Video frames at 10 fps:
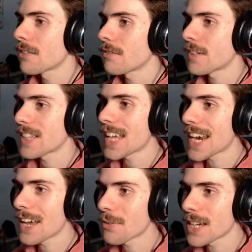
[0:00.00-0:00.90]
figured that
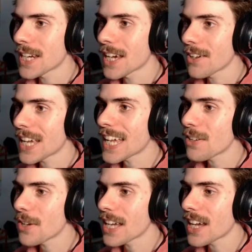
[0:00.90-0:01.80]
out by now.
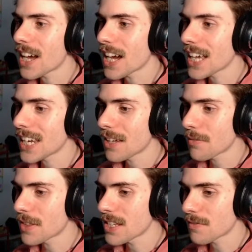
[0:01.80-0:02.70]
Anyway, I
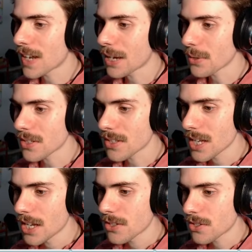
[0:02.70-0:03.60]
love these flowers,
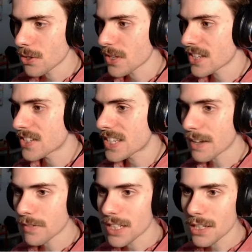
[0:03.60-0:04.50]
so there's
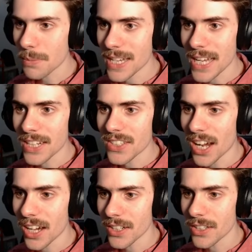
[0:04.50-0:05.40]
definitely going to be a
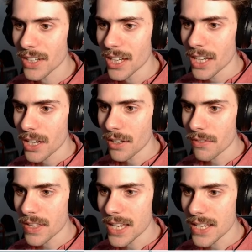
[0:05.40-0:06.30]
ton
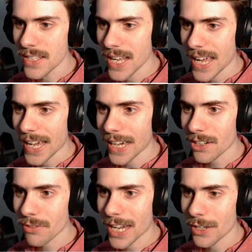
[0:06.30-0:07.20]
of these
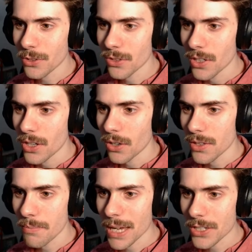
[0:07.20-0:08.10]
hanging around on
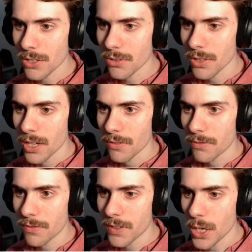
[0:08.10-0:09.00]
the magical
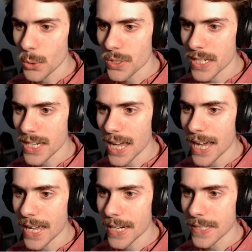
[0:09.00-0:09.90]
floating
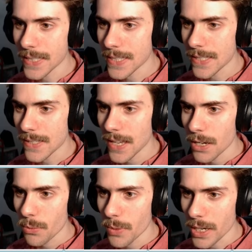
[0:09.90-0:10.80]
islands.
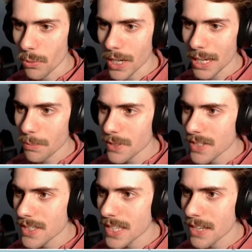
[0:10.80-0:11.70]
Wait, what
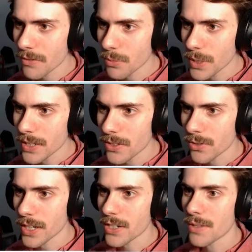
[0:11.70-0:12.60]
happens if we
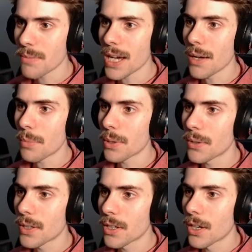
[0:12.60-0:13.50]
stretch them up?
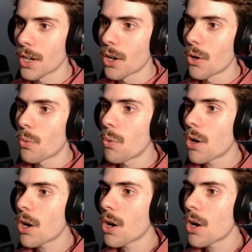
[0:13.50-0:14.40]

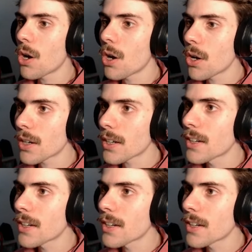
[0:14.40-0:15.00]
What?